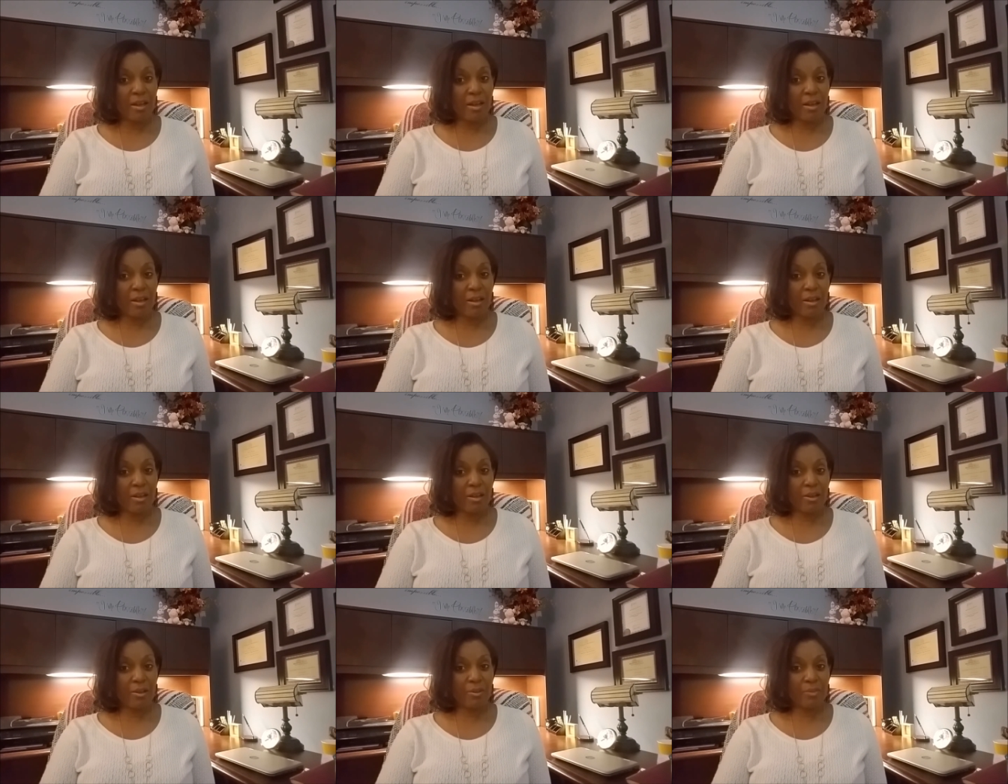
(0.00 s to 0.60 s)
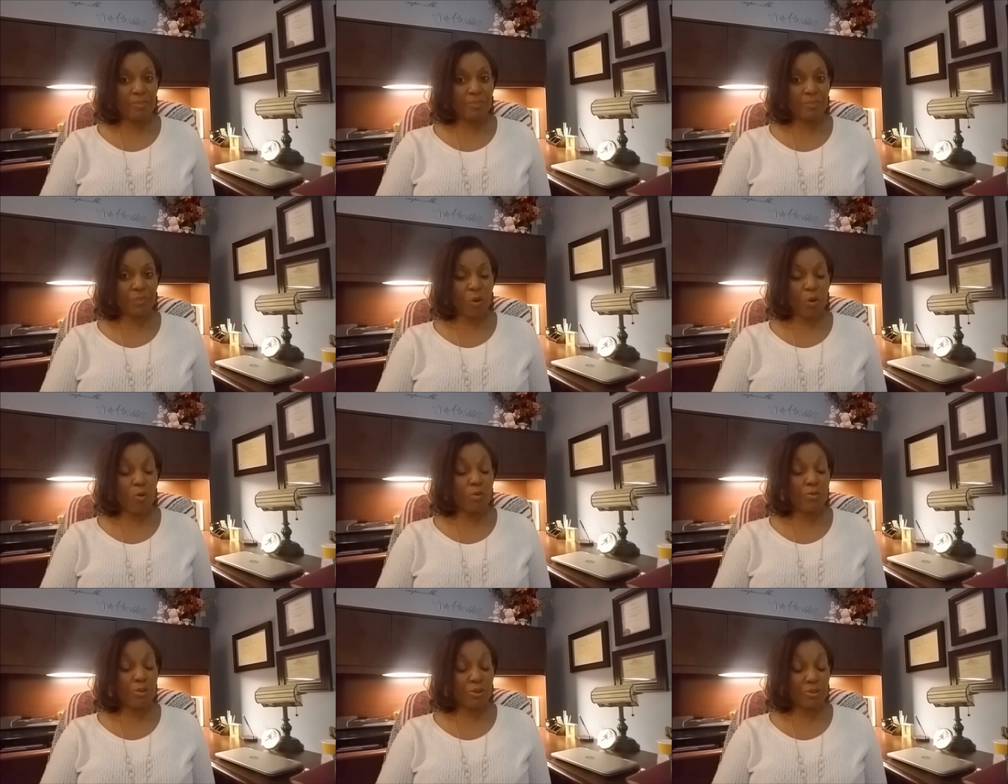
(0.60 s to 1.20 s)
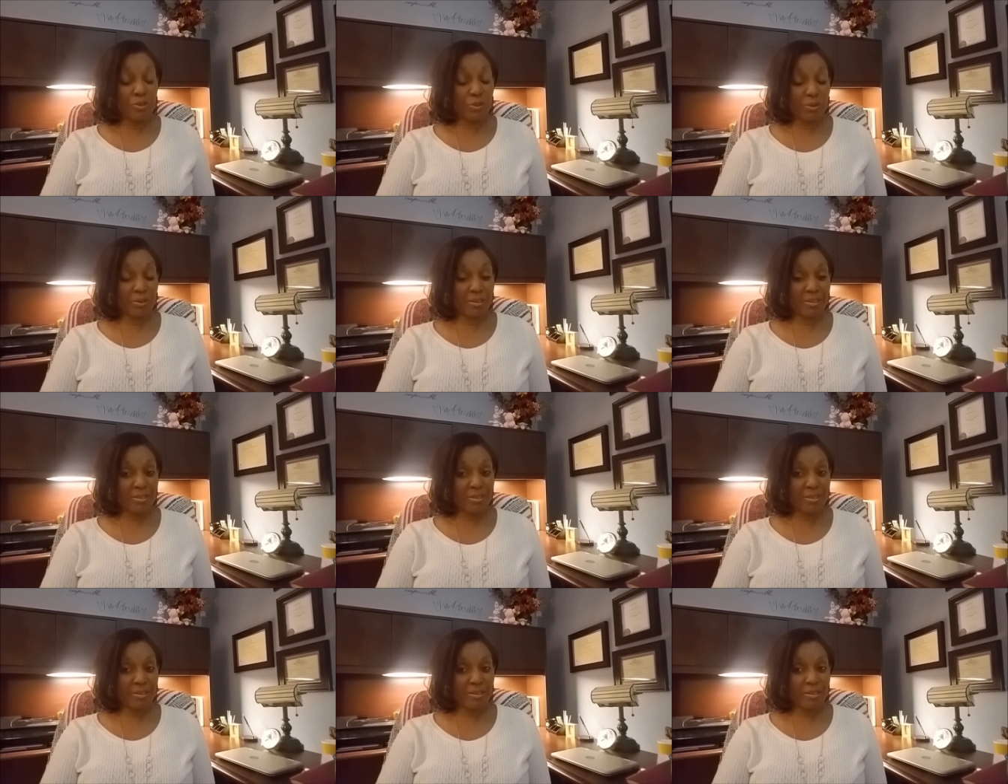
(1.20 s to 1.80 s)
overt
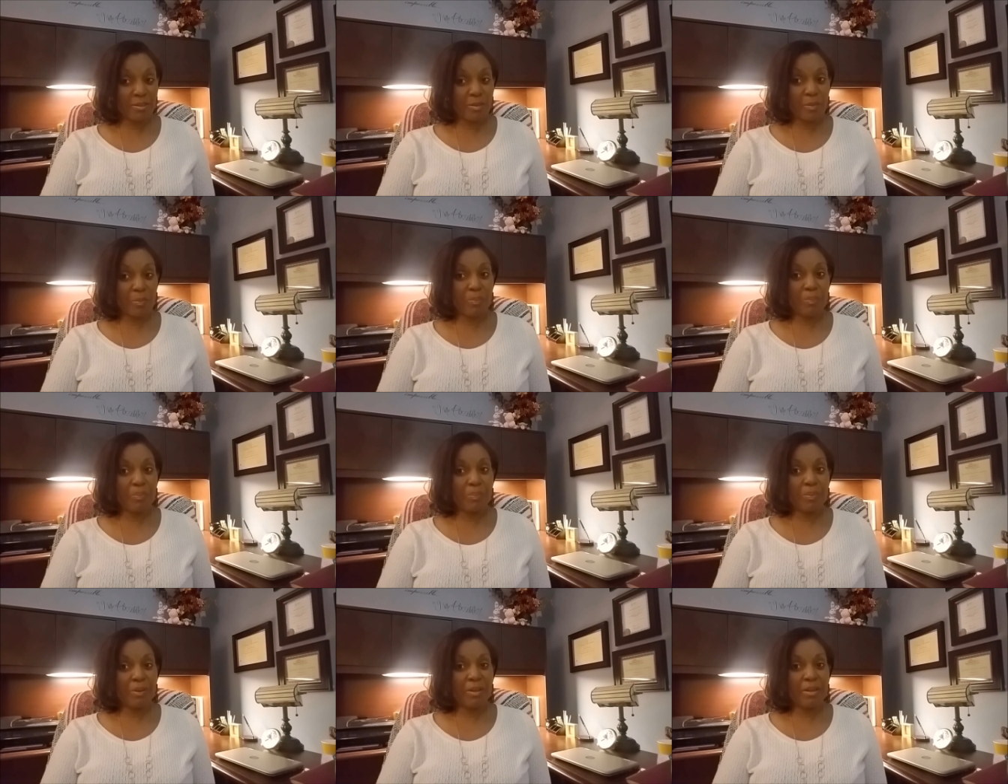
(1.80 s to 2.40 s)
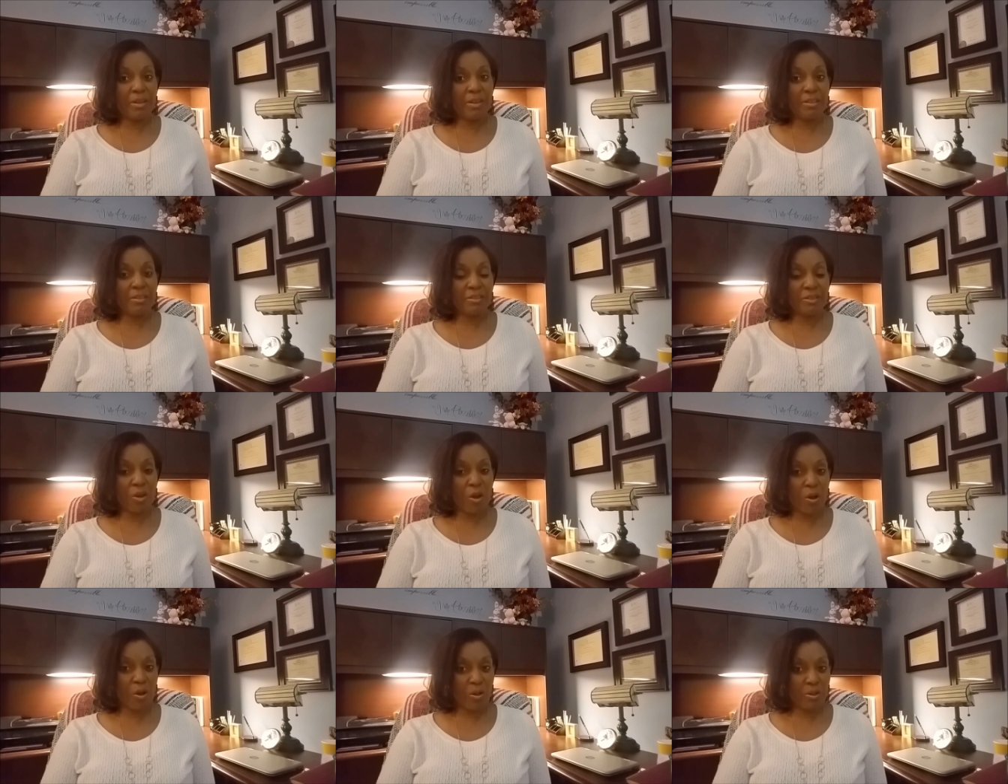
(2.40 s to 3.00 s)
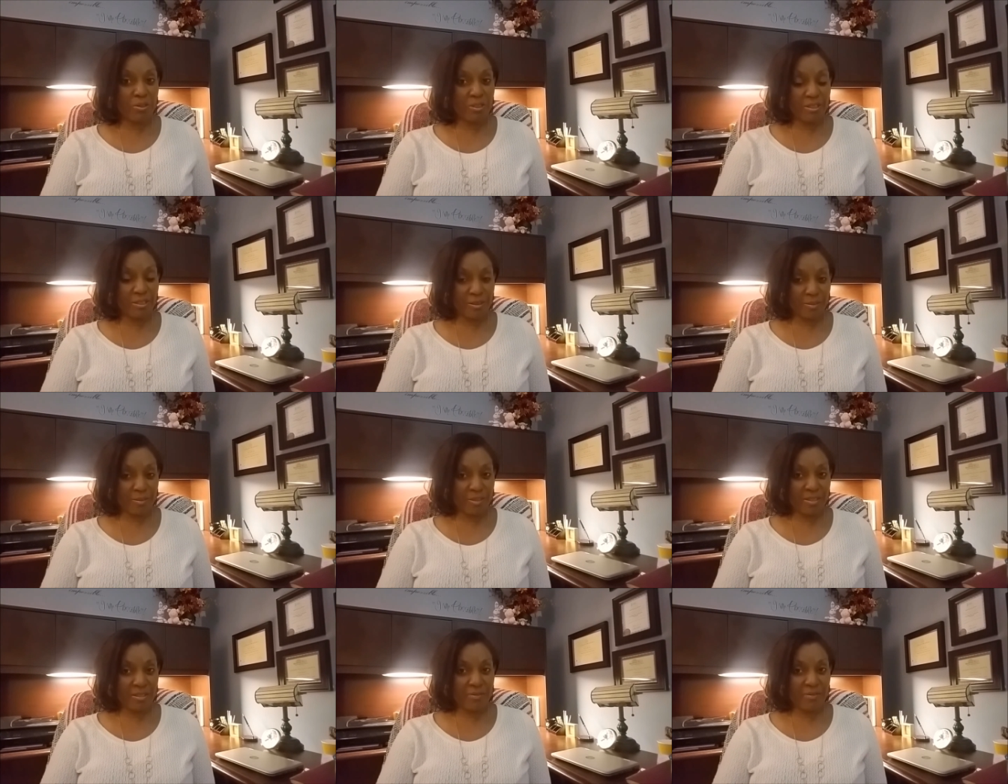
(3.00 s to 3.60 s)
narcissists, but all
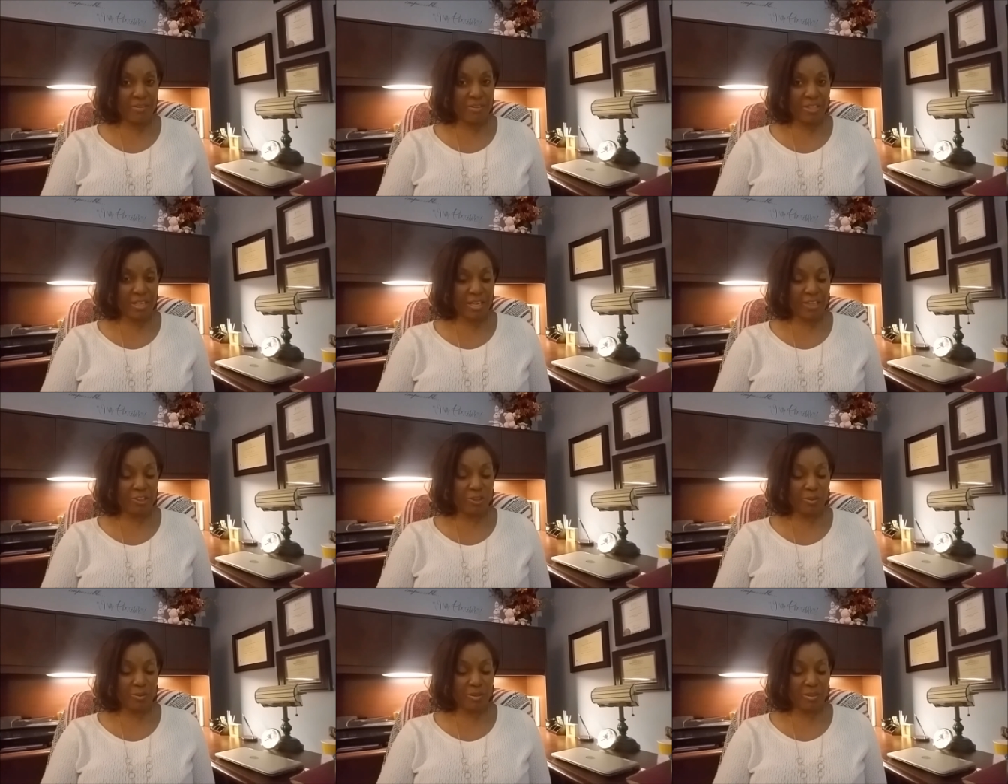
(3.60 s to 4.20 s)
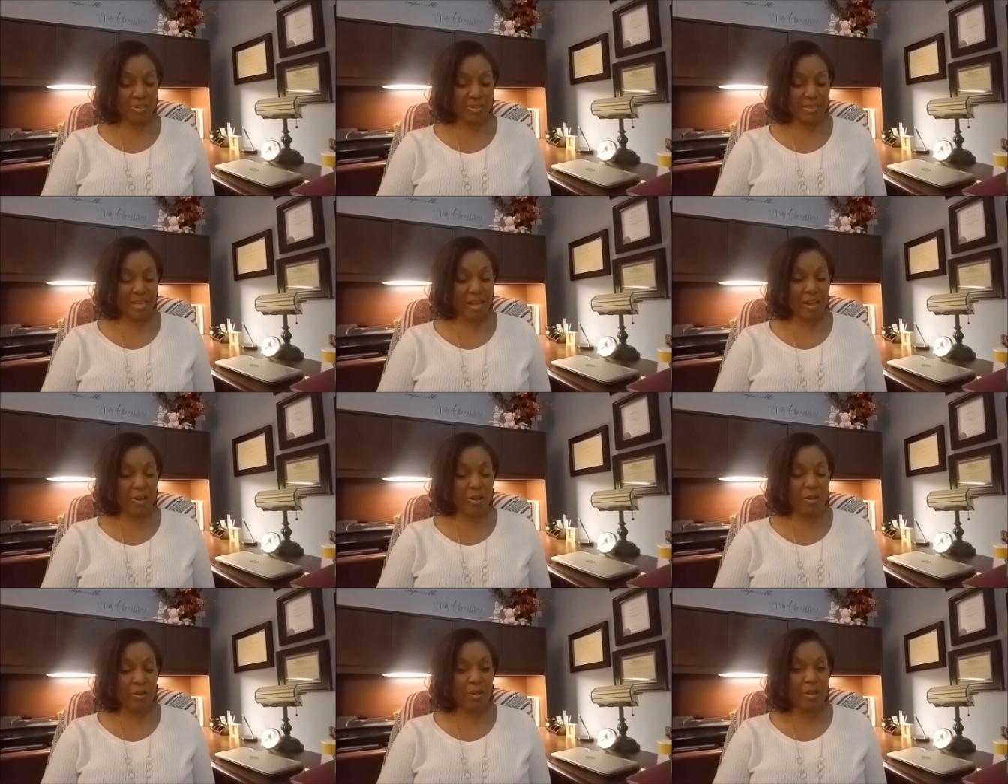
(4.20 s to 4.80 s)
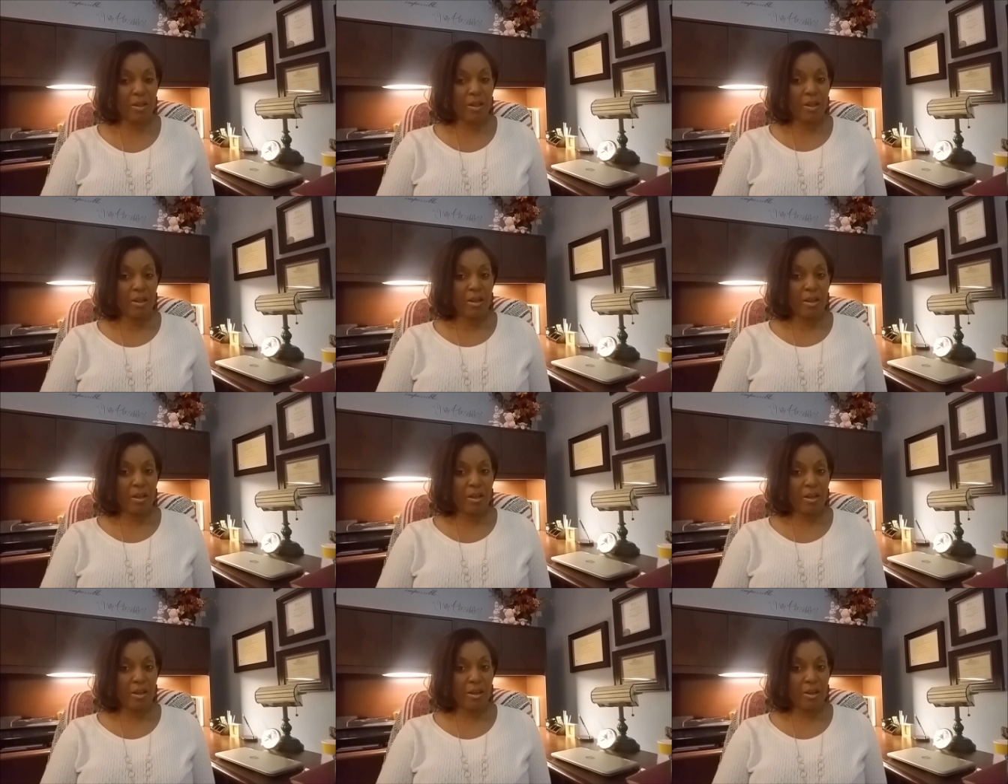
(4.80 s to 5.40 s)
dismissive attachment style
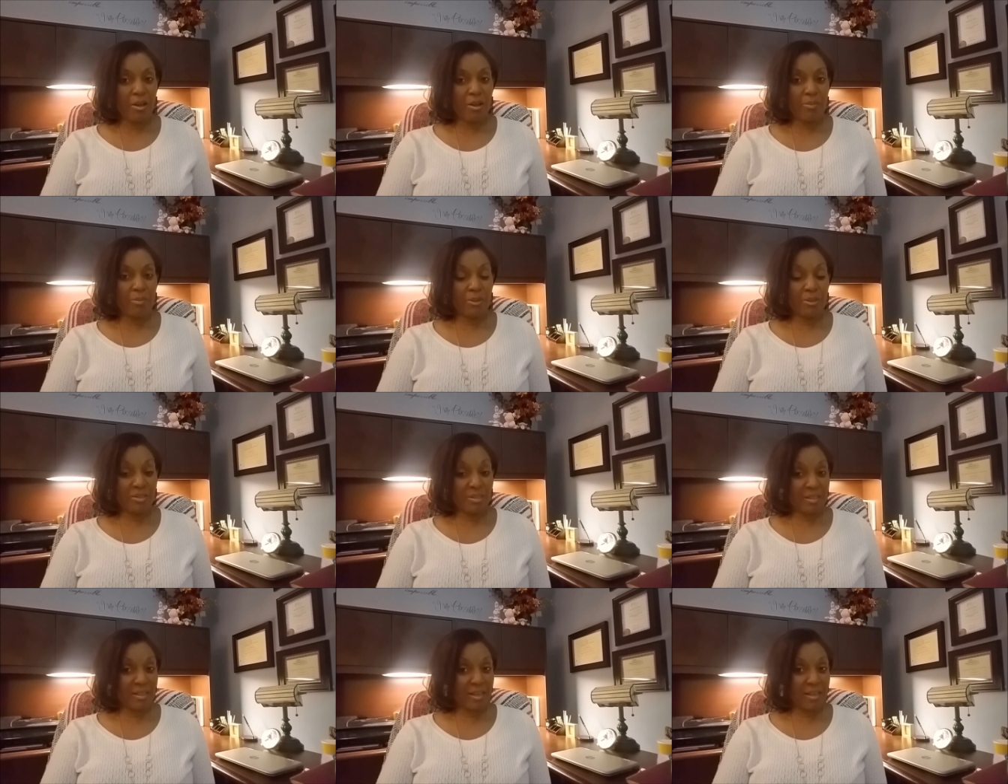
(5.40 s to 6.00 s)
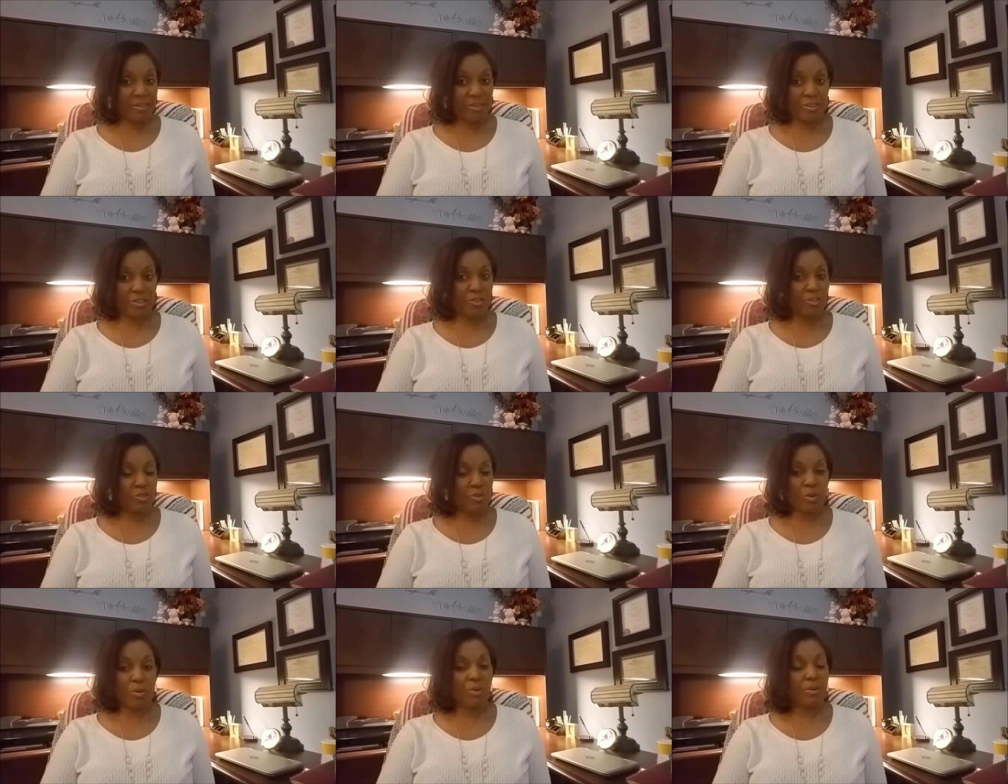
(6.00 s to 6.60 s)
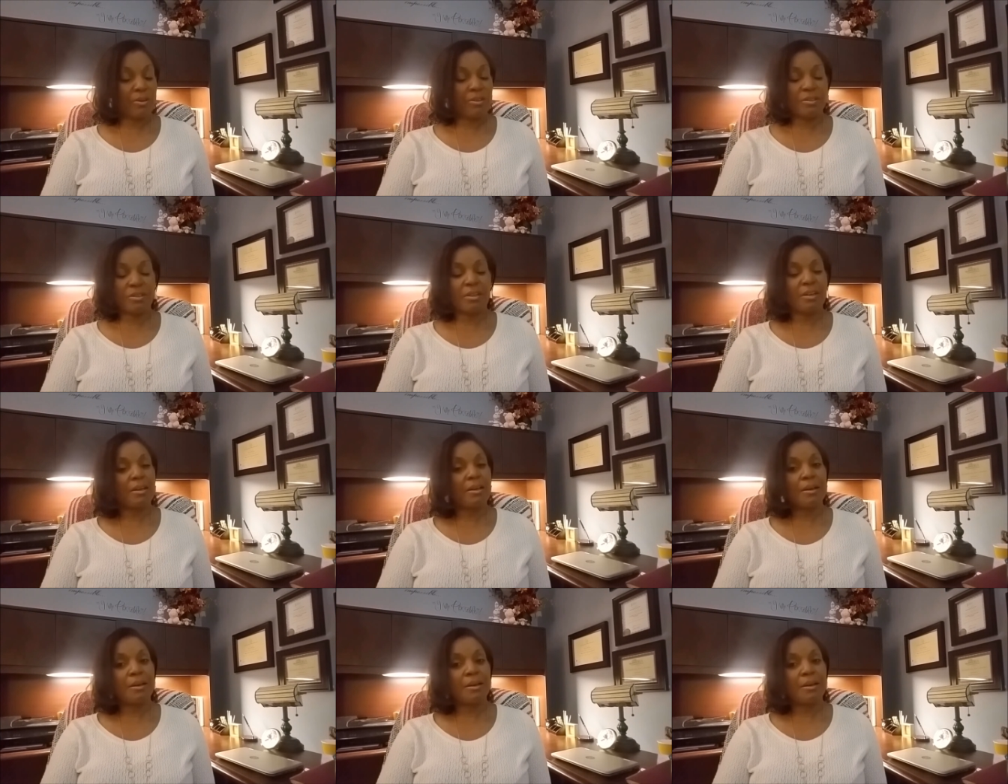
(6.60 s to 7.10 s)
personalities aren't